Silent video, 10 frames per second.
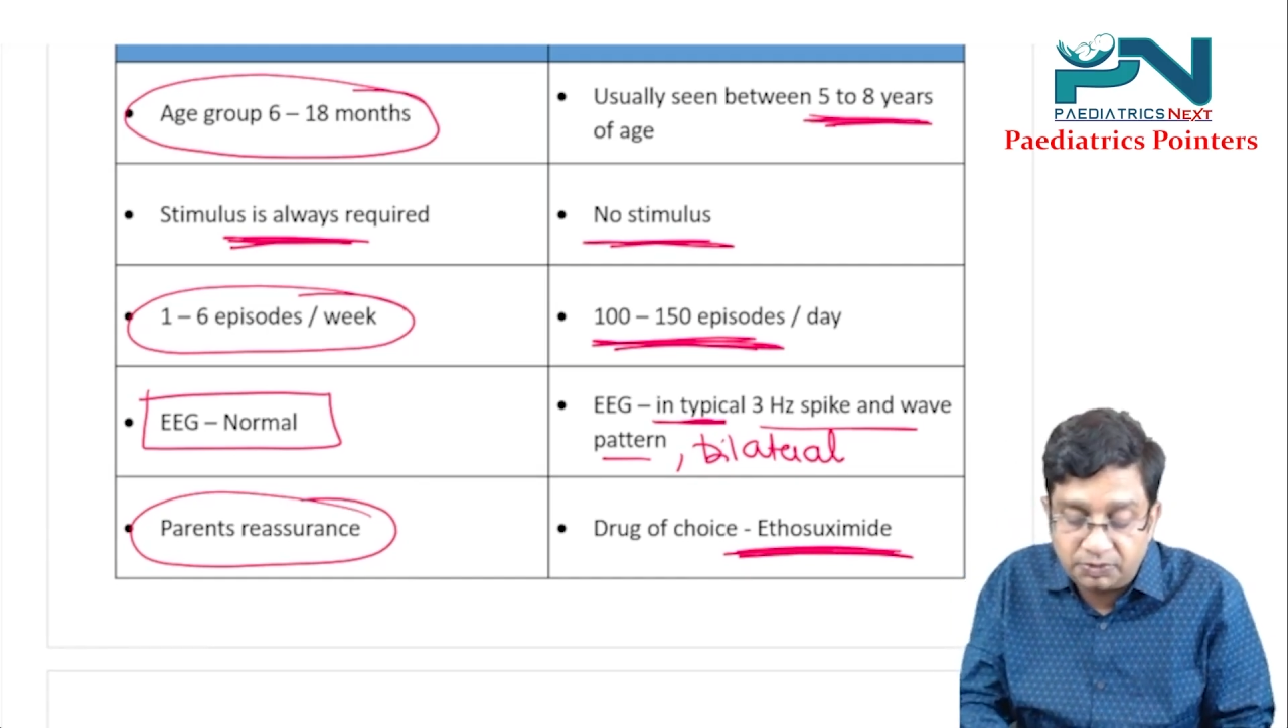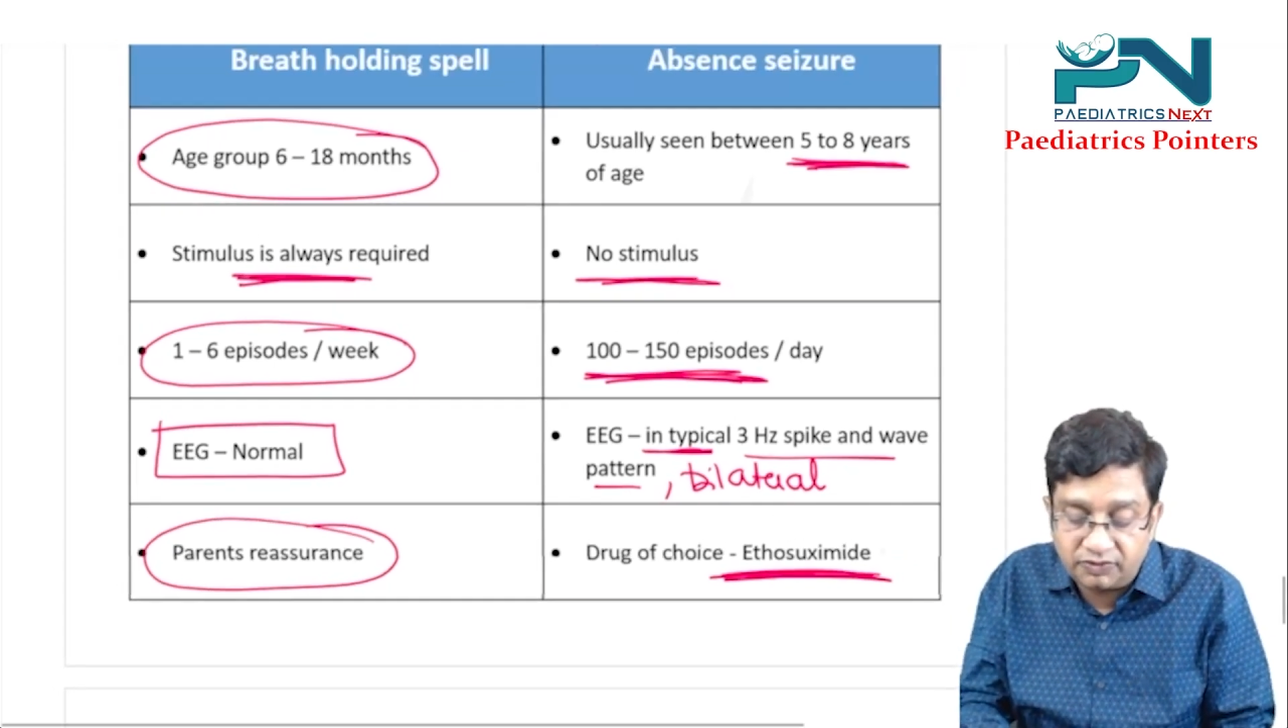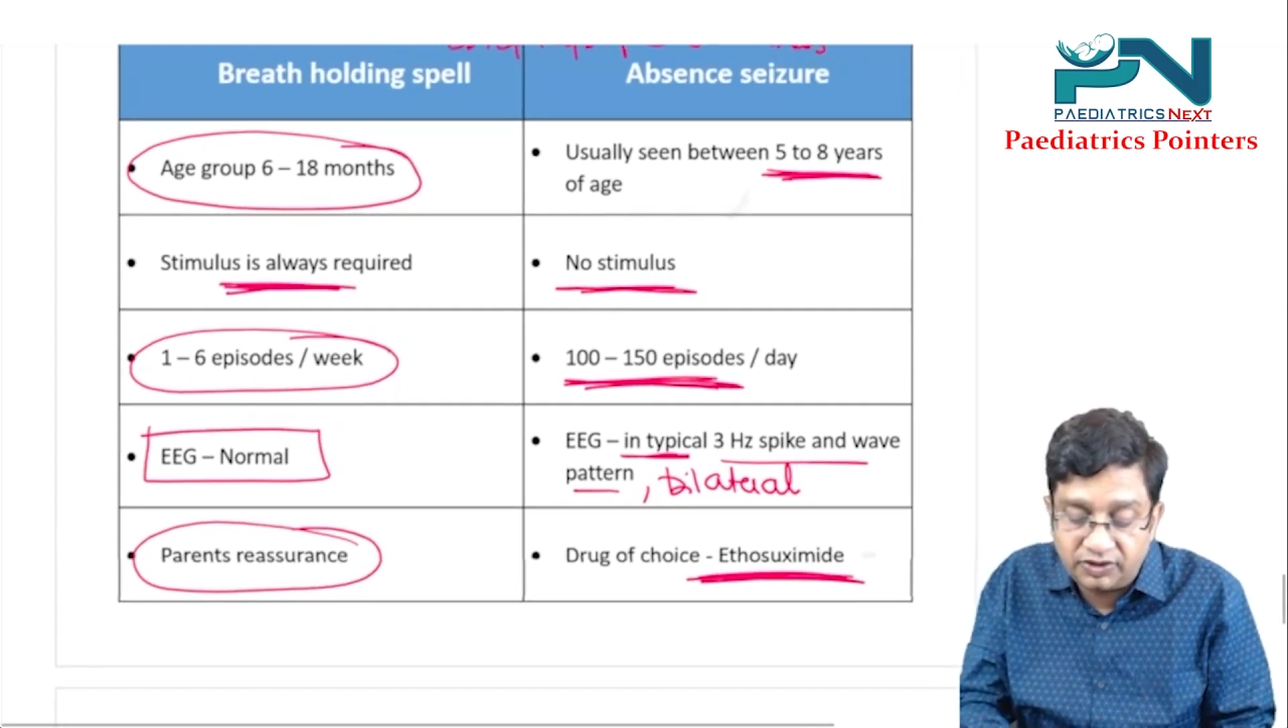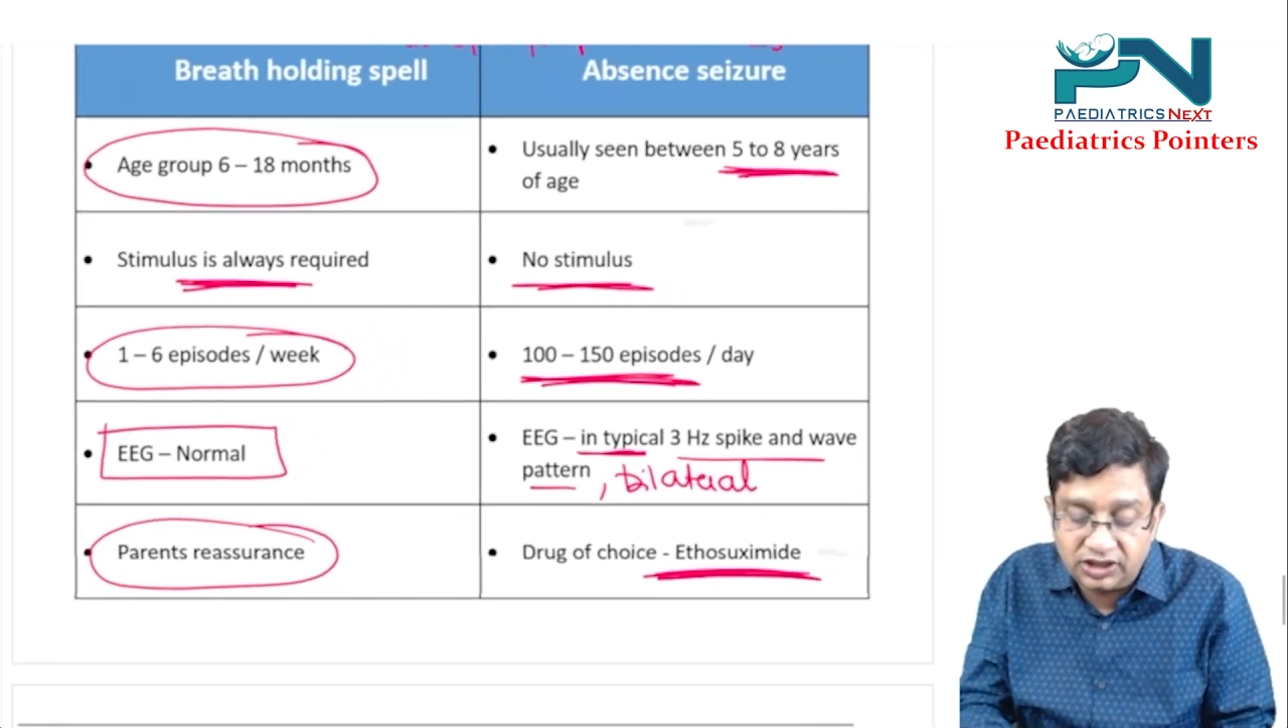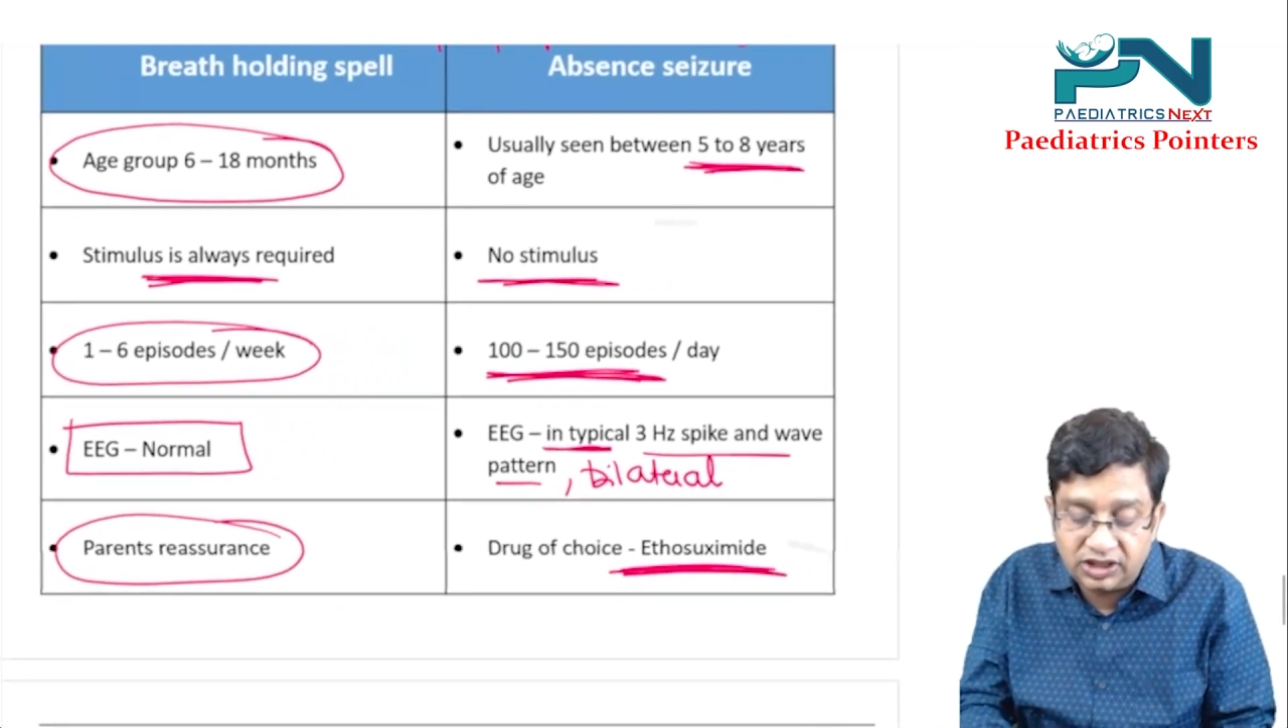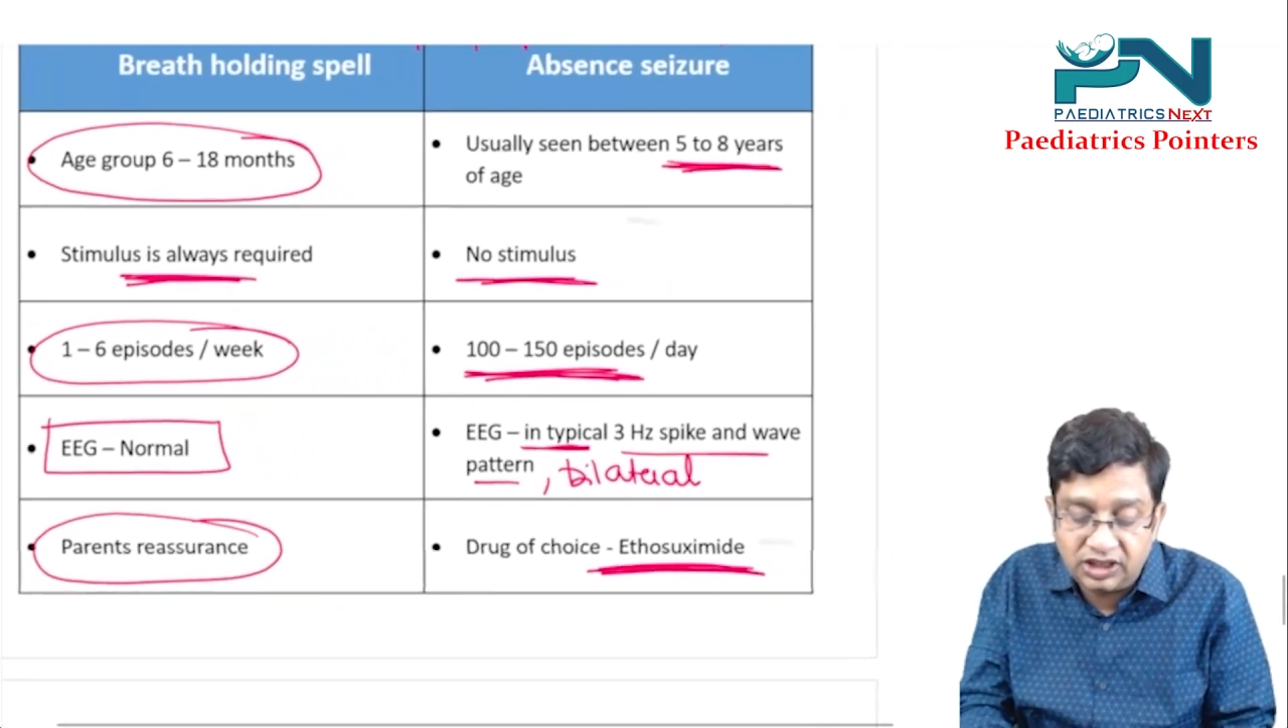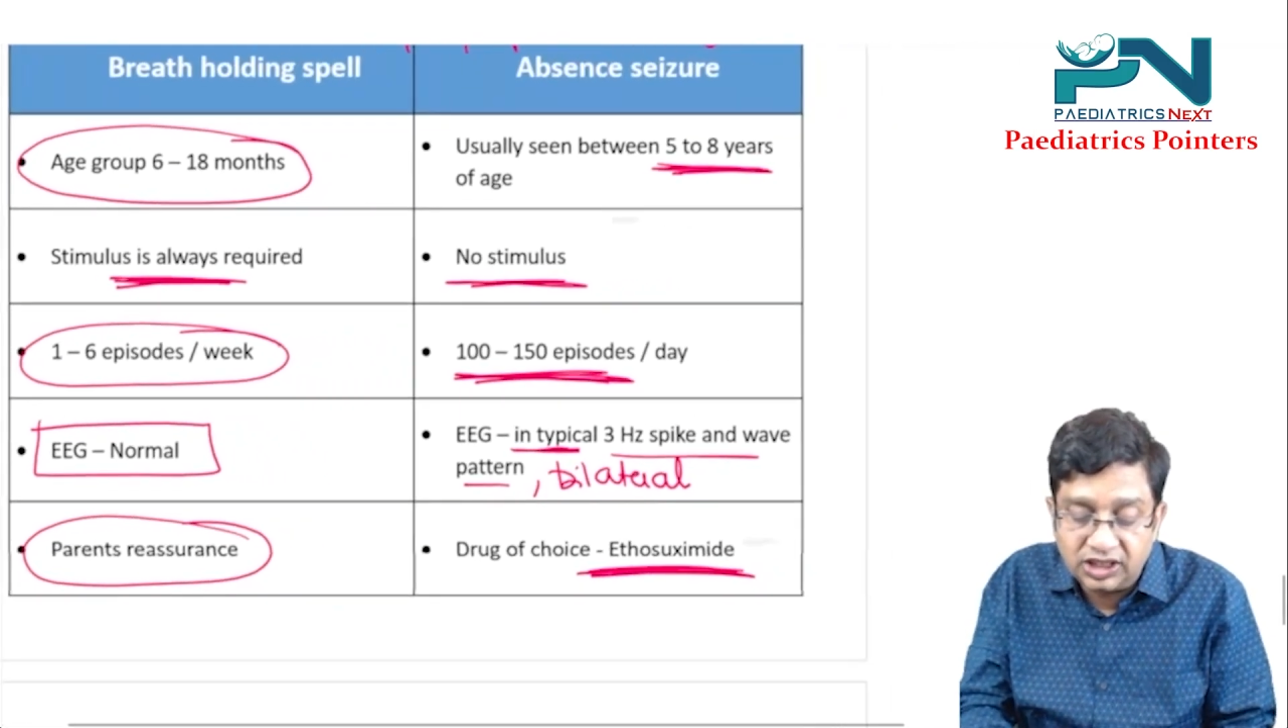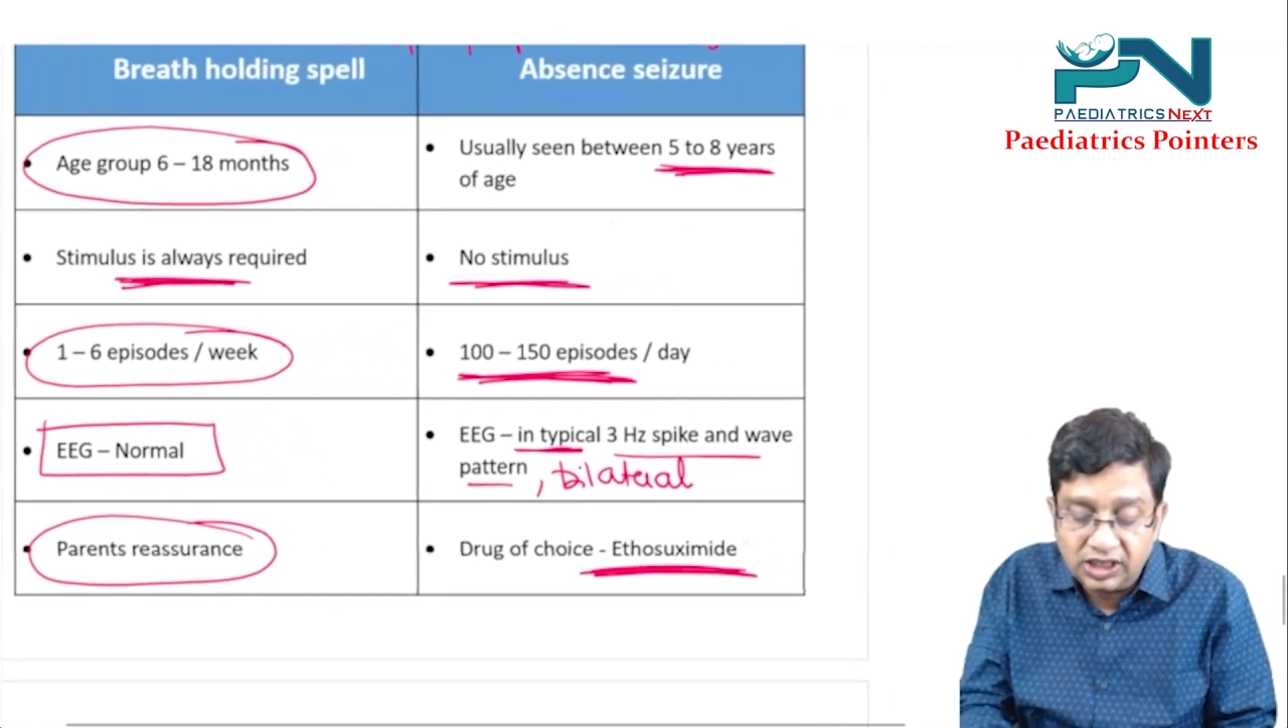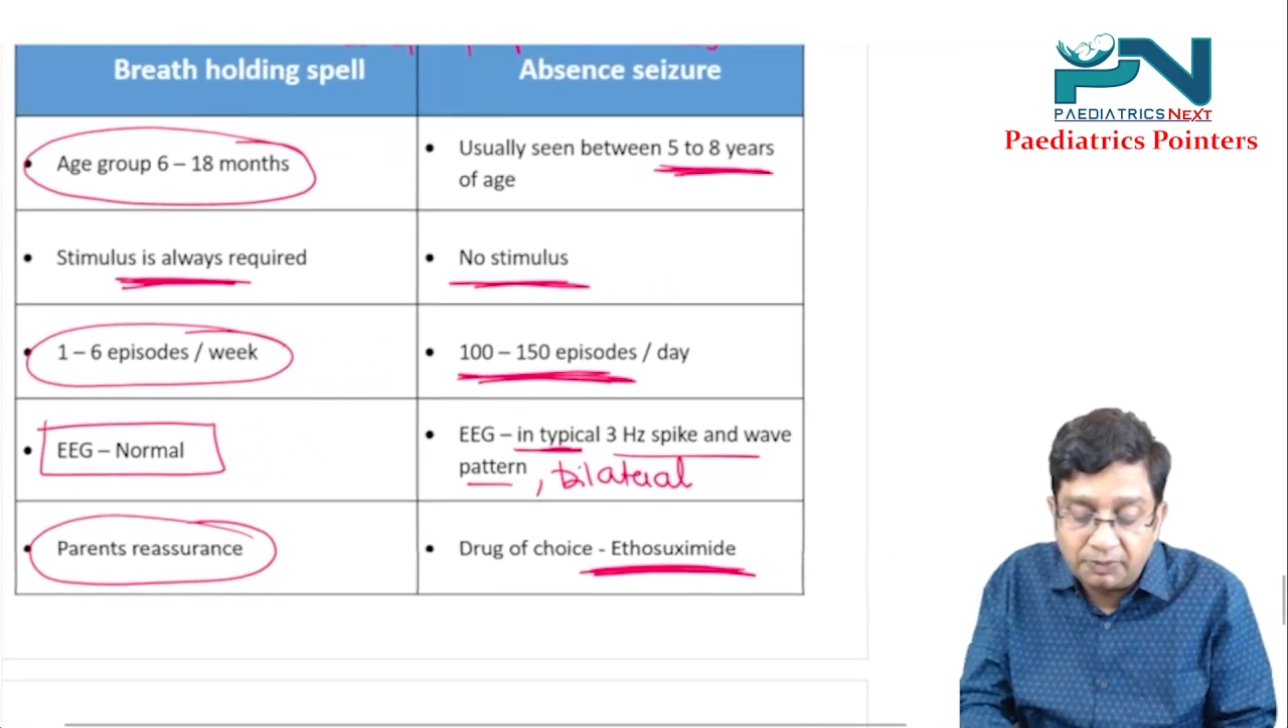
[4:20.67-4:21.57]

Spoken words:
between the